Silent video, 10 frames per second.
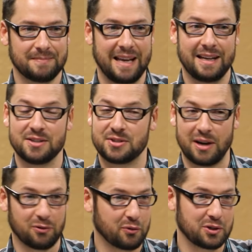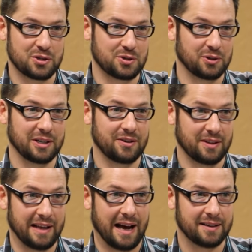It ends several verses earlier
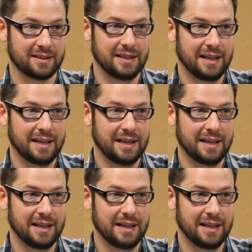than that.